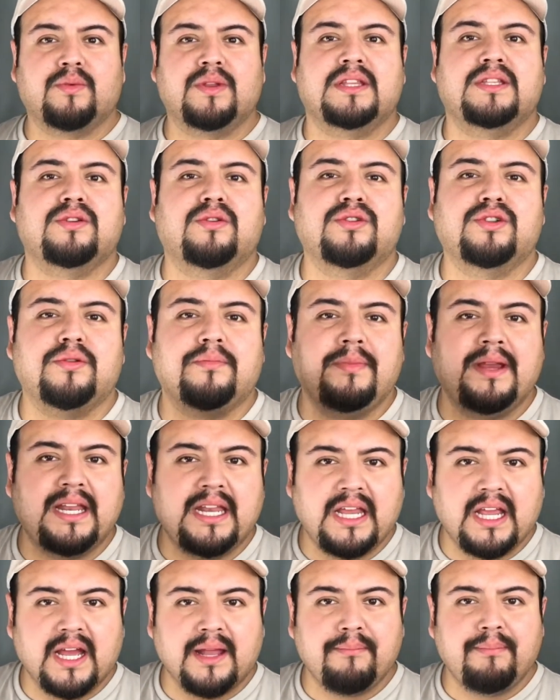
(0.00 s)
with social
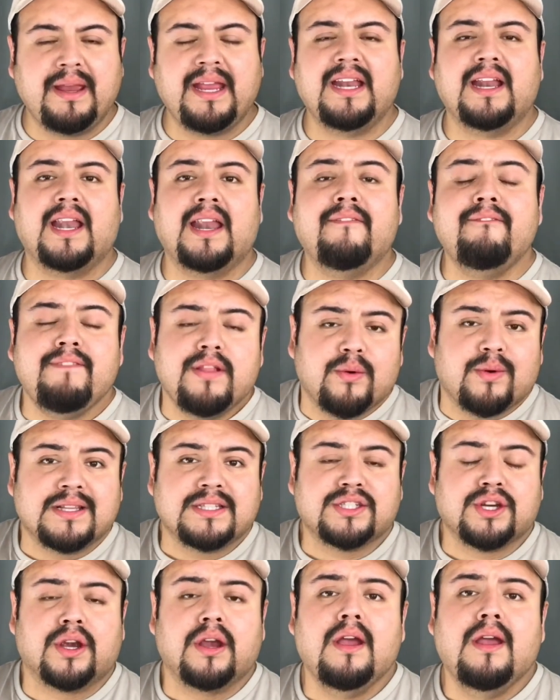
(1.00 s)
media and being an
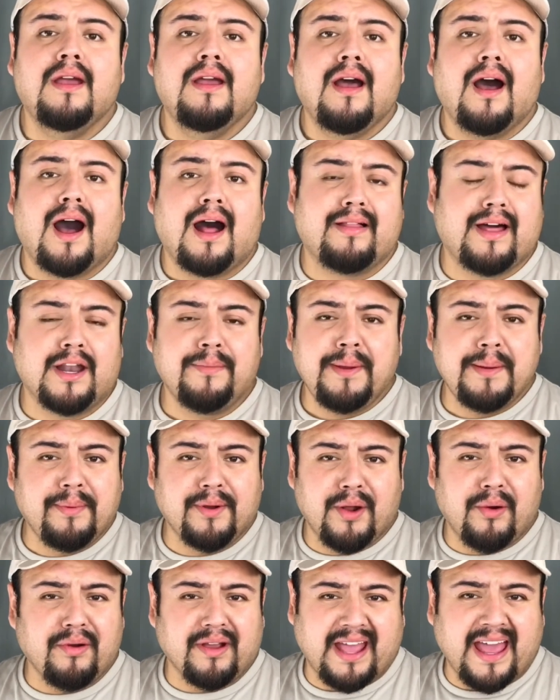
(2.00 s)
influencer, a lot of
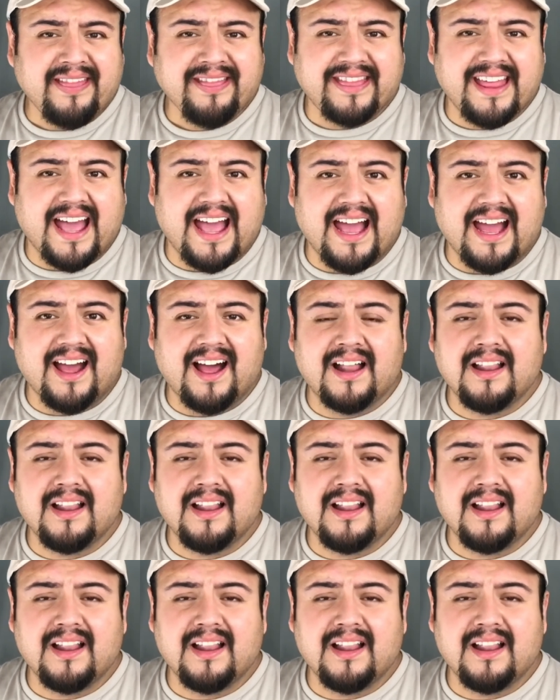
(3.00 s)
people don't get that.